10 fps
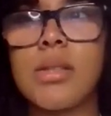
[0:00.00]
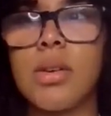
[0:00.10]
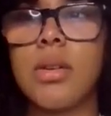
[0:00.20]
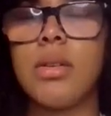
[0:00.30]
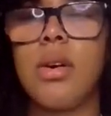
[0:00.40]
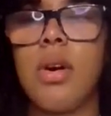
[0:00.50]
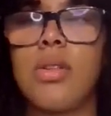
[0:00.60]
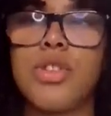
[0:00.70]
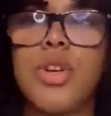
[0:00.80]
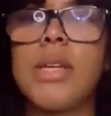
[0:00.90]
to all
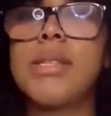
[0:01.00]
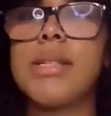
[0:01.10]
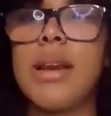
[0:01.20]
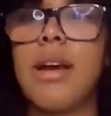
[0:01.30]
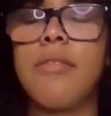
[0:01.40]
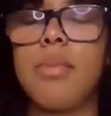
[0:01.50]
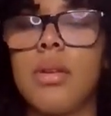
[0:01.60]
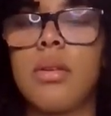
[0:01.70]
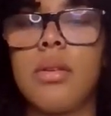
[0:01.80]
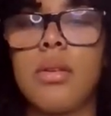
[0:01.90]
the stress that I've
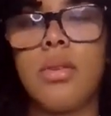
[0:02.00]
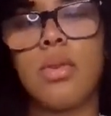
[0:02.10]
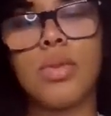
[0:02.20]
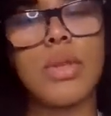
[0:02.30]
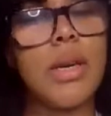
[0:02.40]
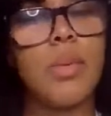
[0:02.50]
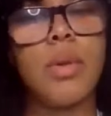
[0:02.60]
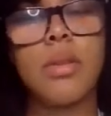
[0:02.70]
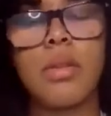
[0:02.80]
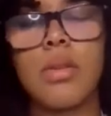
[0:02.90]
been, dealing
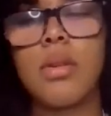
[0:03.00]
with.